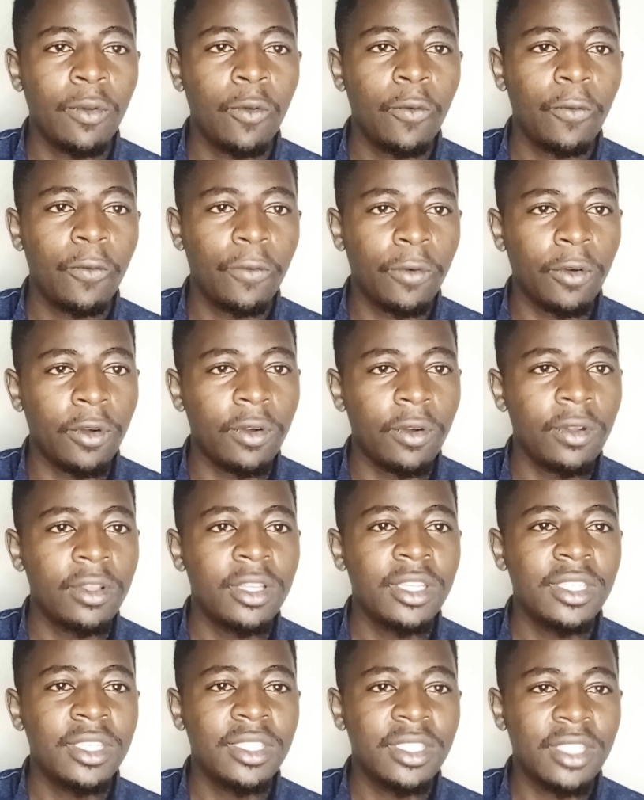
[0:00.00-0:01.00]

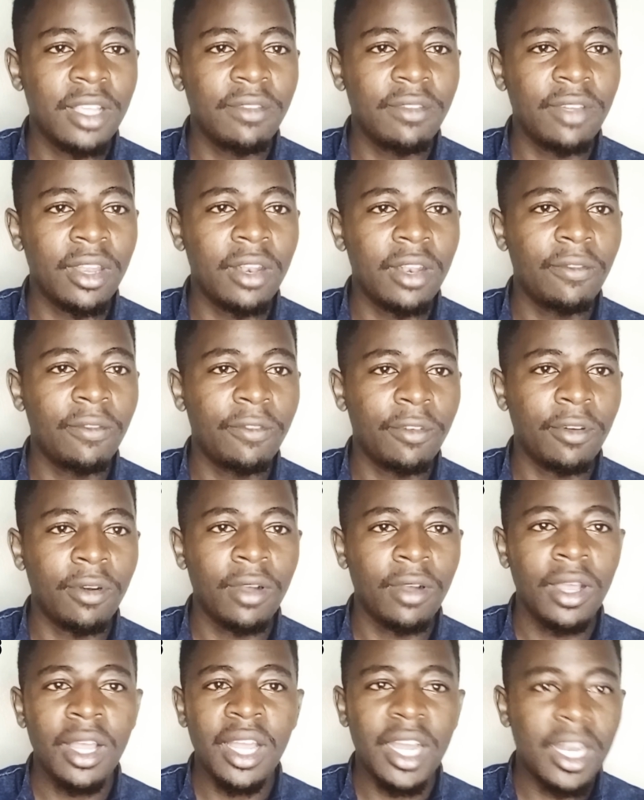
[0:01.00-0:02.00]
474.
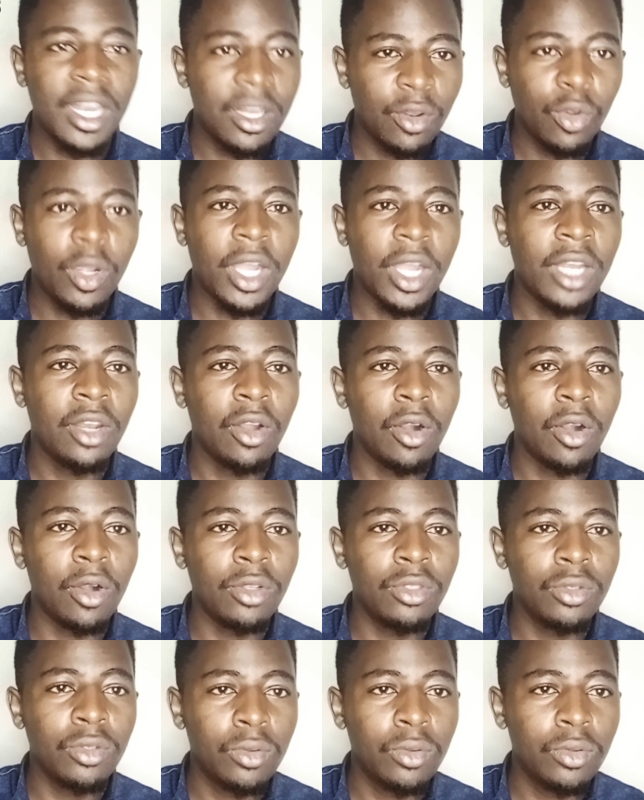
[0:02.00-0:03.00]
And you can
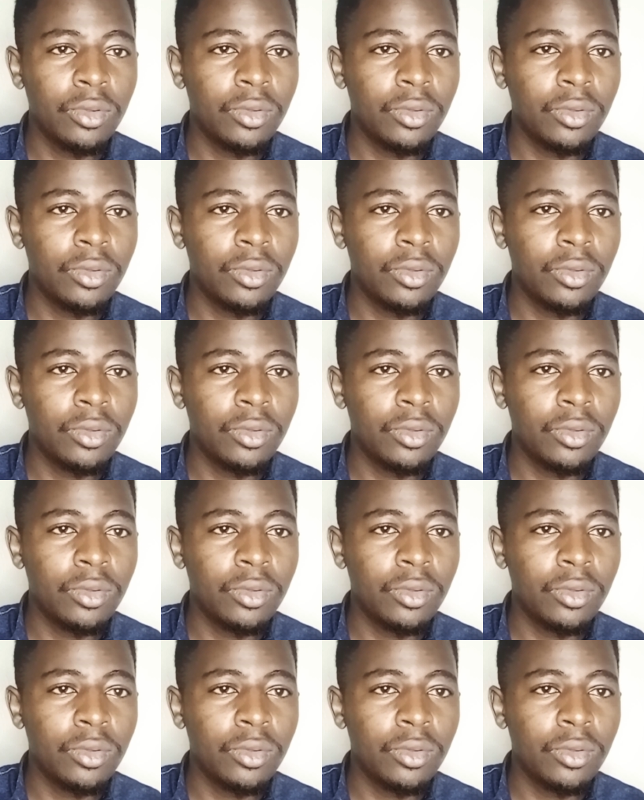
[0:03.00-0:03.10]
also